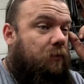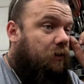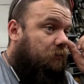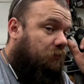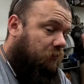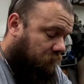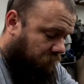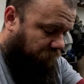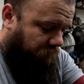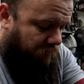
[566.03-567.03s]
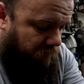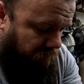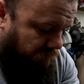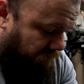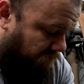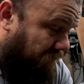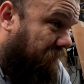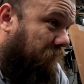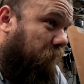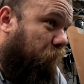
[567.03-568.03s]
got the frame
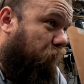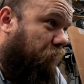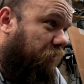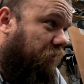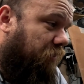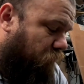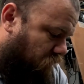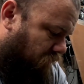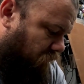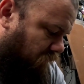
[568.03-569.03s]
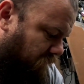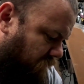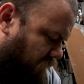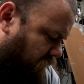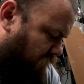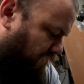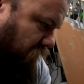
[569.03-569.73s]
pretty well cleaned up.